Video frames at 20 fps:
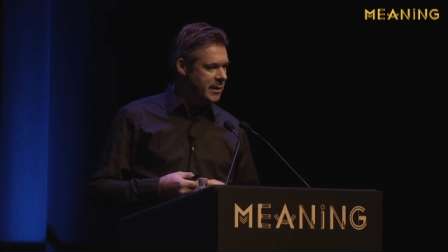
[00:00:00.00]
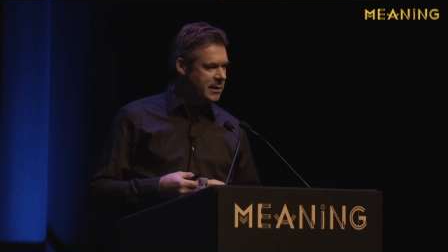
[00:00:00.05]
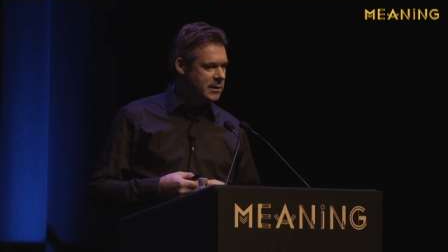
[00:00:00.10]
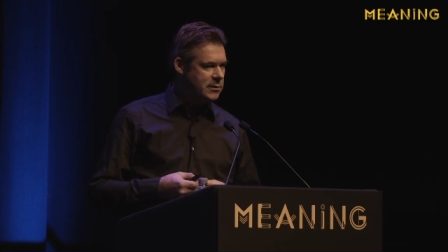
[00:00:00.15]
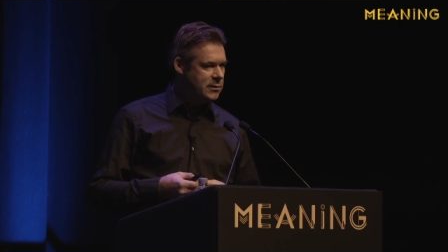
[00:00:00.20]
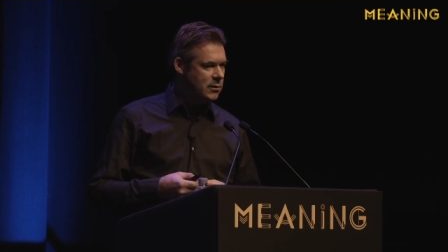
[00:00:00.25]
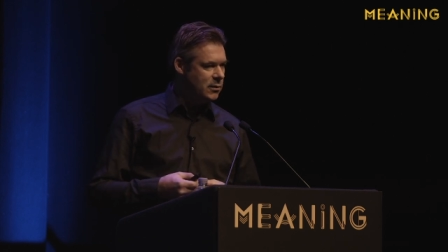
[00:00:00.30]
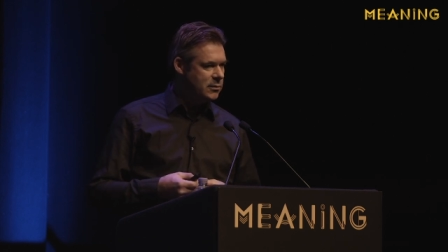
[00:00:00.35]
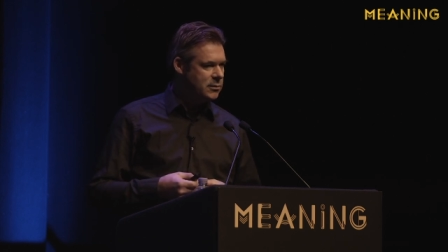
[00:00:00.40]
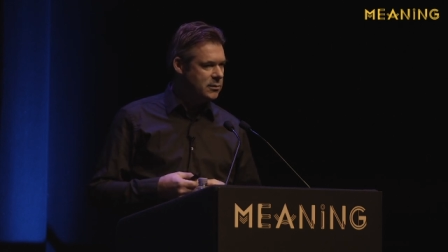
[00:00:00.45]

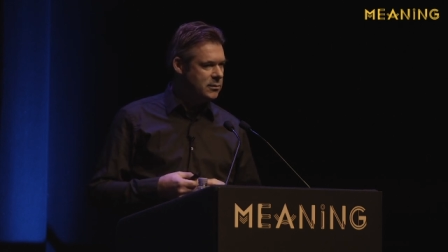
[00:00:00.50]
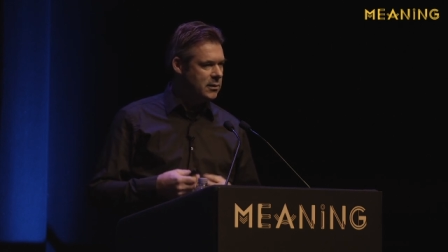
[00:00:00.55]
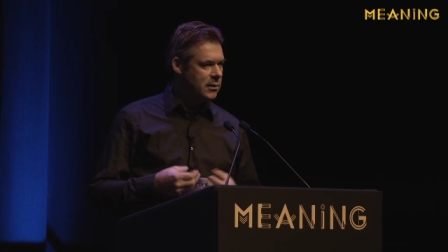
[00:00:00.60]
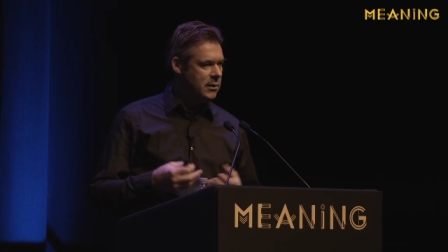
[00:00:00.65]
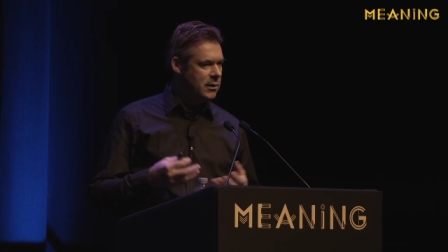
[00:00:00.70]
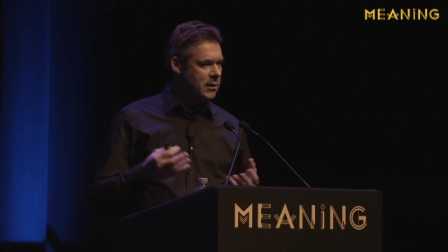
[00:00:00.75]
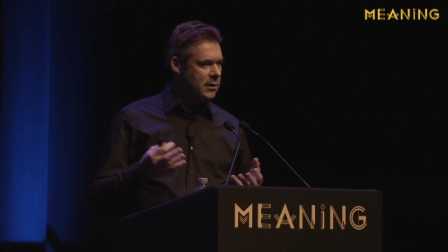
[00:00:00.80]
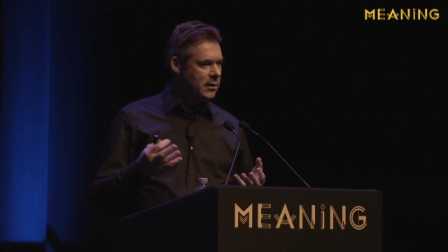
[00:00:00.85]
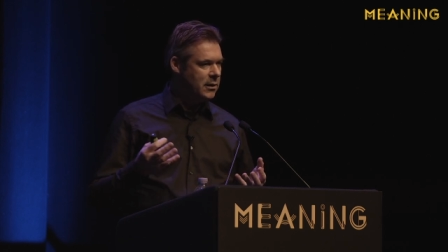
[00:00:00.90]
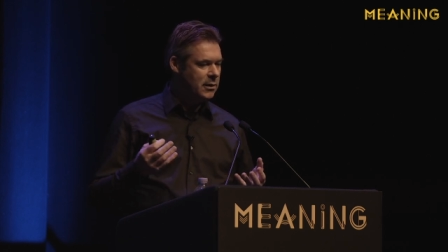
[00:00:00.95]
with
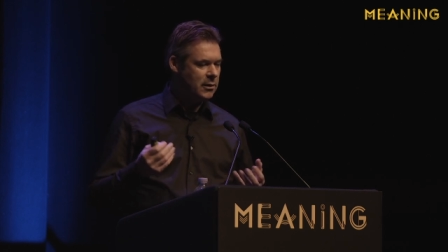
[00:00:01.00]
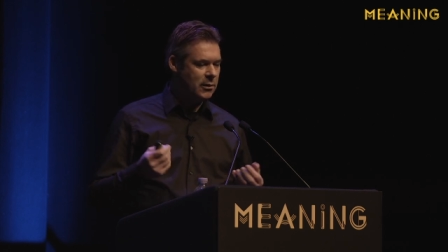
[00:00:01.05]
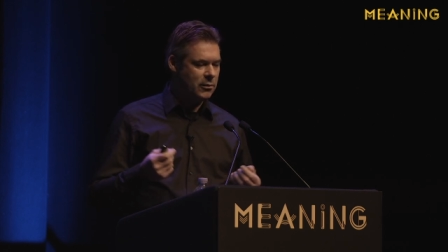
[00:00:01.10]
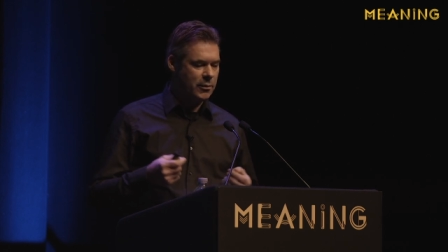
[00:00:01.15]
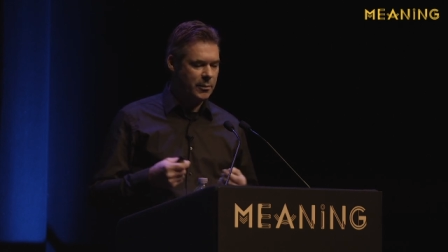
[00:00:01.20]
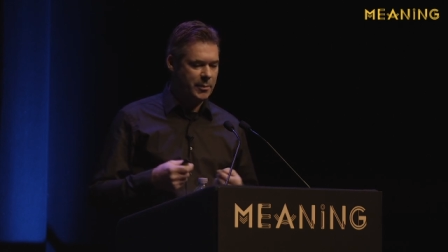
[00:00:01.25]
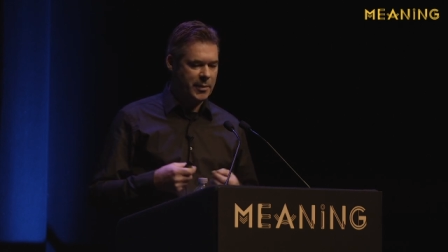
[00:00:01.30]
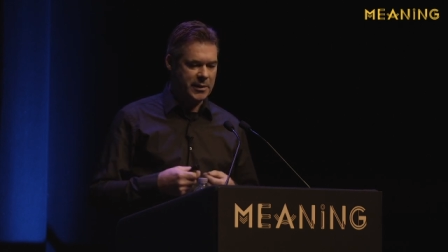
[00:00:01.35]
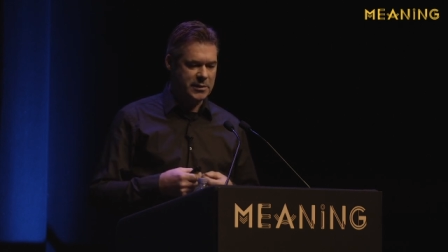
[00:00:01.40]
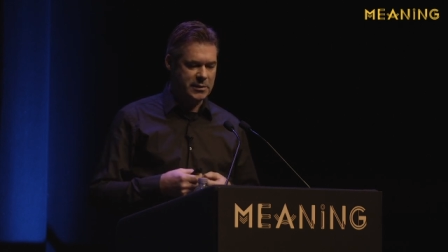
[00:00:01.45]
uh,
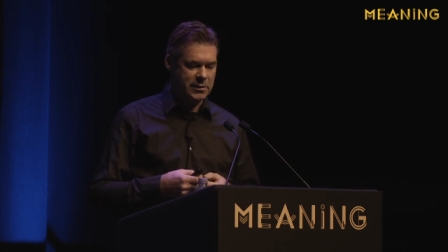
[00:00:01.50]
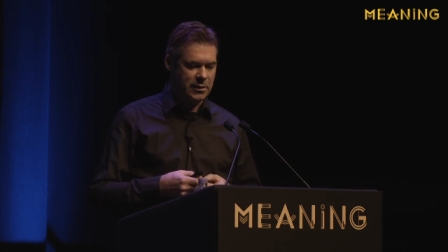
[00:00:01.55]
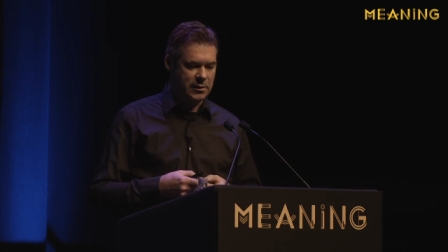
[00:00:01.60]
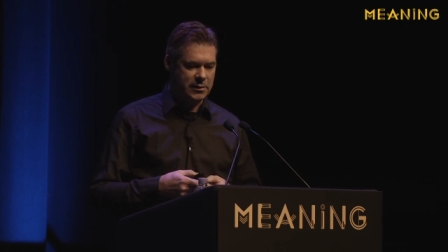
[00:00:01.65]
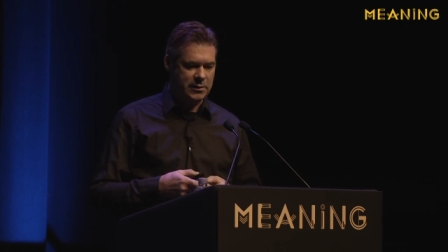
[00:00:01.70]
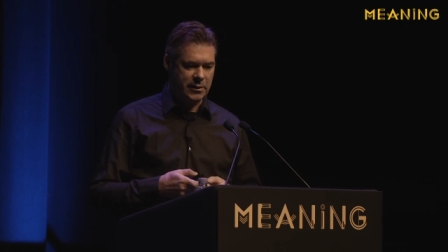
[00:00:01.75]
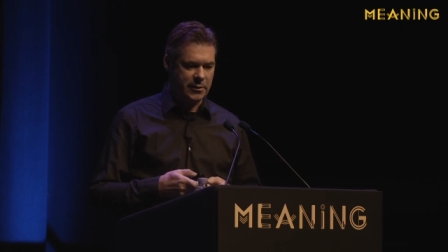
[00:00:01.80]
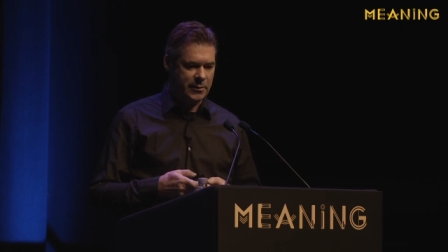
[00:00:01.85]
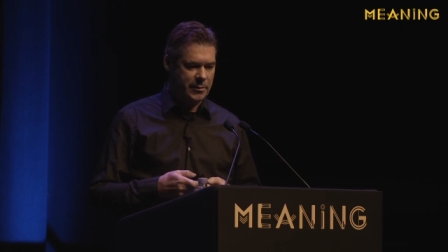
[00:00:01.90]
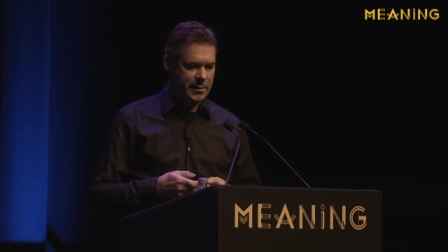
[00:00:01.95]

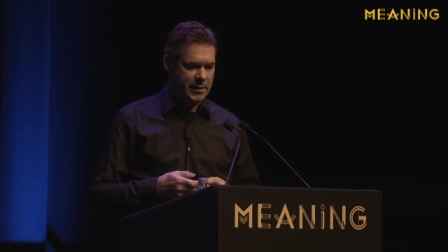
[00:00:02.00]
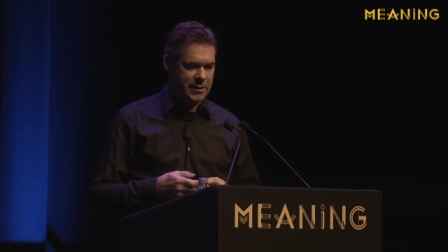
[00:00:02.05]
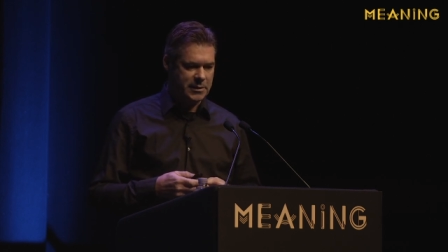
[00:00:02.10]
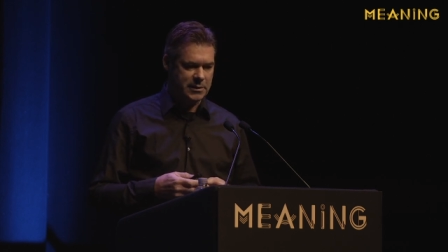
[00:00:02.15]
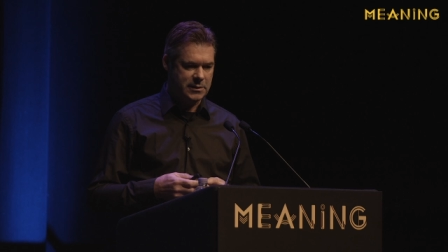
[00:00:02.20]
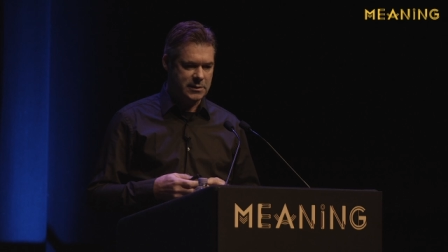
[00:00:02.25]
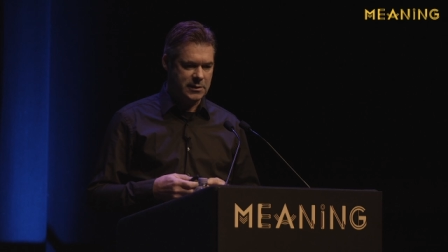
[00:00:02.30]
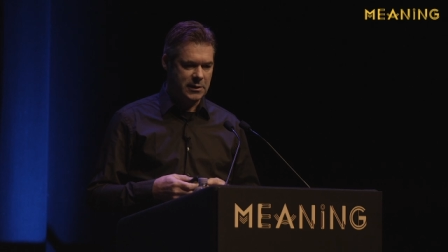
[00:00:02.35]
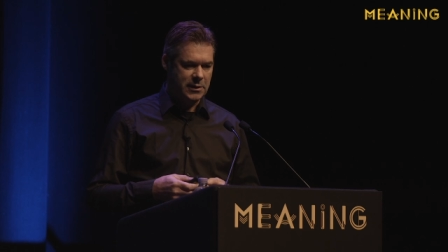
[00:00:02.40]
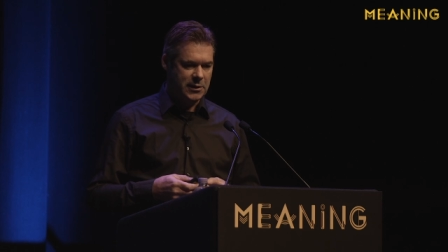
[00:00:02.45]
occupational
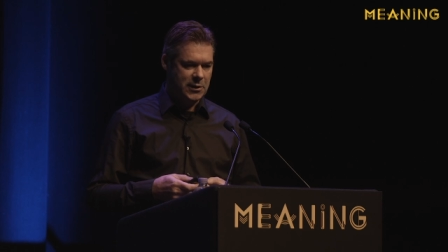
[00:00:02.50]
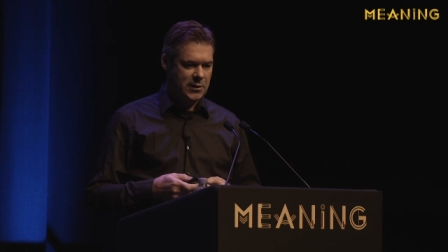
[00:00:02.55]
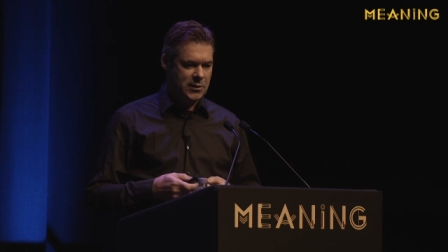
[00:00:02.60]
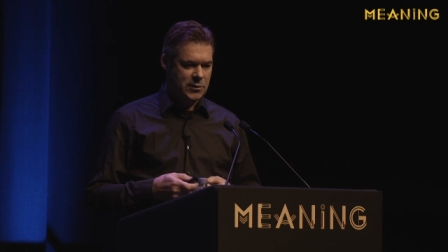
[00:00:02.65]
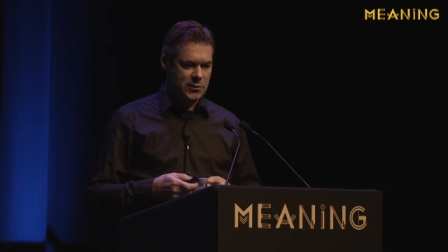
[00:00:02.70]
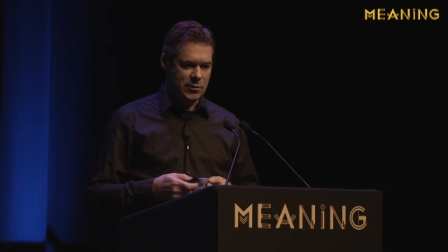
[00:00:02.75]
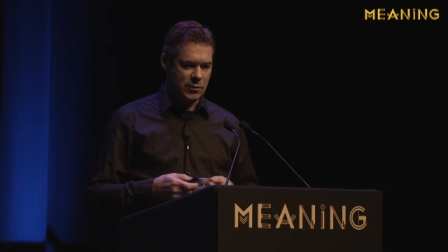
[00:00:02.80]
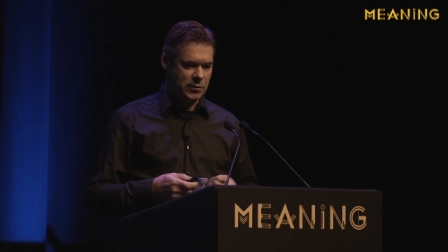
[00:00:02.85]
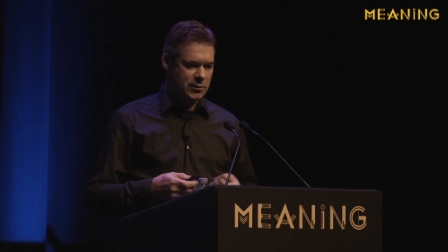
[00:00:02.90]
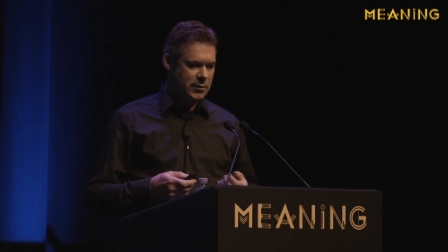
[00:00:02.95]
therapists,
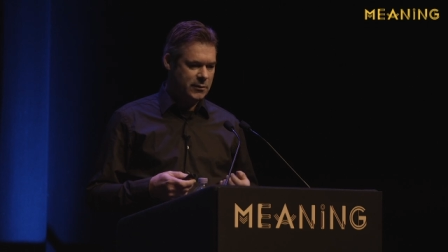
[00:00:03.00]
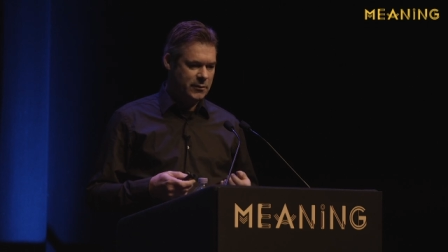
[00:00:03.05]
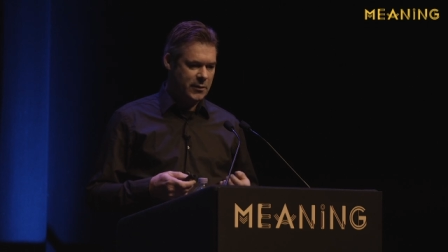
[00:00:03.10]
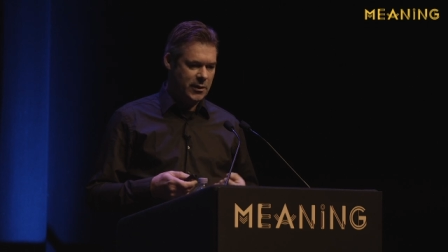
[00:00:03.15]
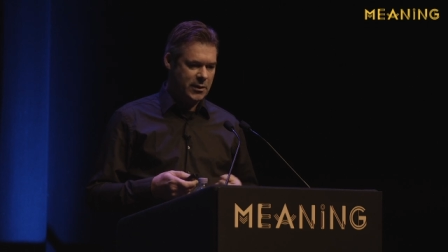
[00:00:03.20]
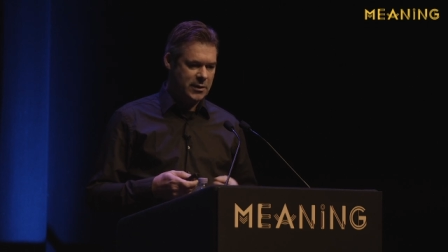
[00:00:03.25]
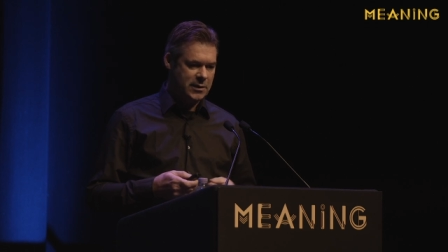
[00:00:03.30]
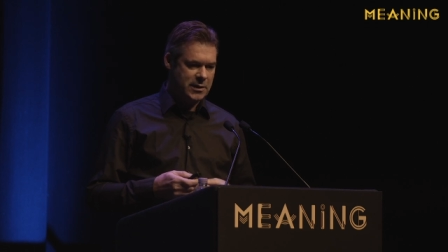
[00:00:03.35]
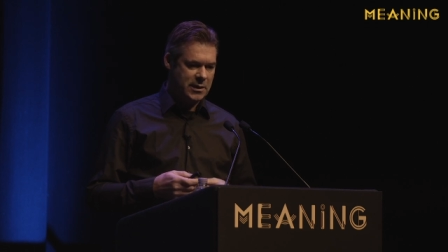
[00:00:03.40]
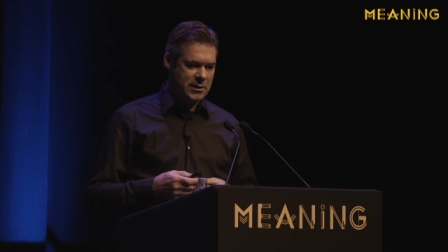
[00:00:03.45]
social
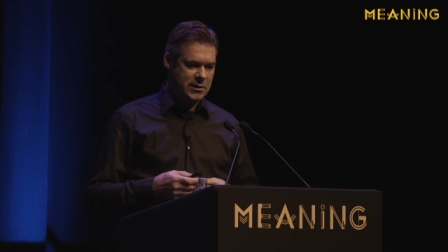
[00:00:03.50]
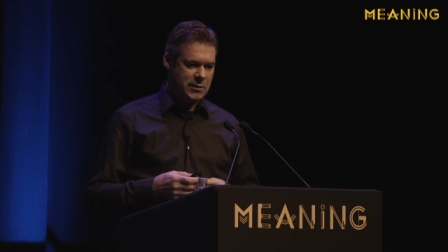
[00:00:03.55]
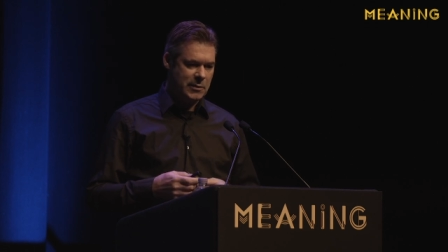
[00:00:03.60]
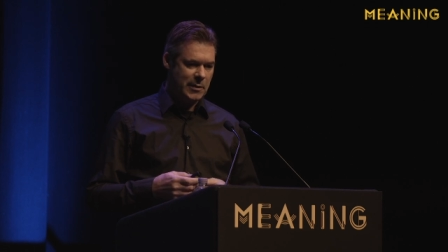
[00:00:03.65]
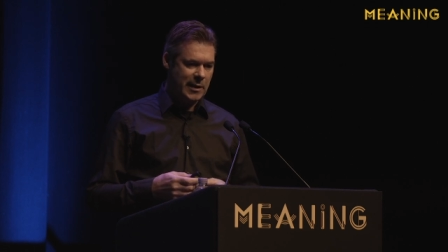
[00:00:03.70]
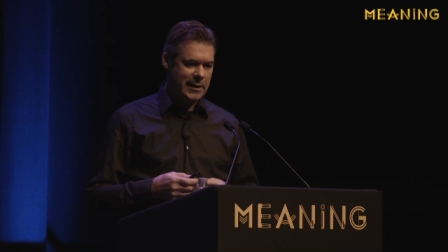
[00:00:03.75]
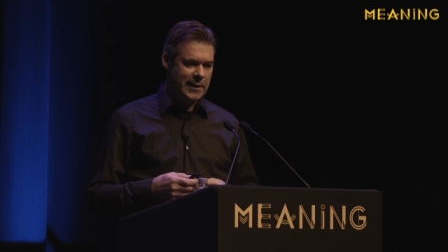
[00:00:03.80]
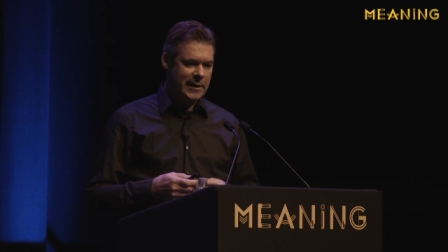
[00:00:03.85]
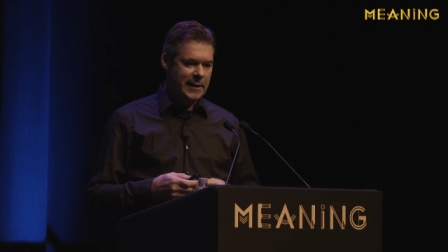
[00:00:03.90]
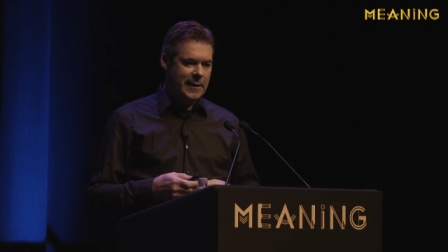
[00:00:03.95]
workers and
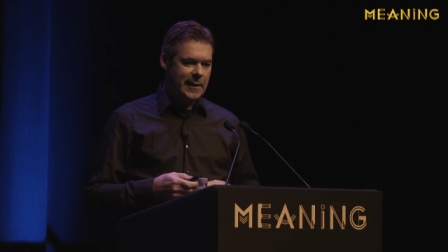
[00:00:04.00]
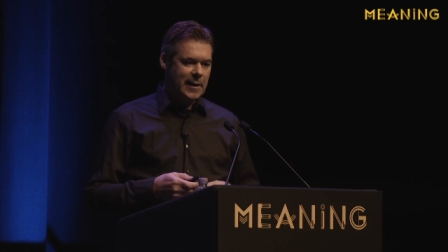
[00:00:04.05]
so on.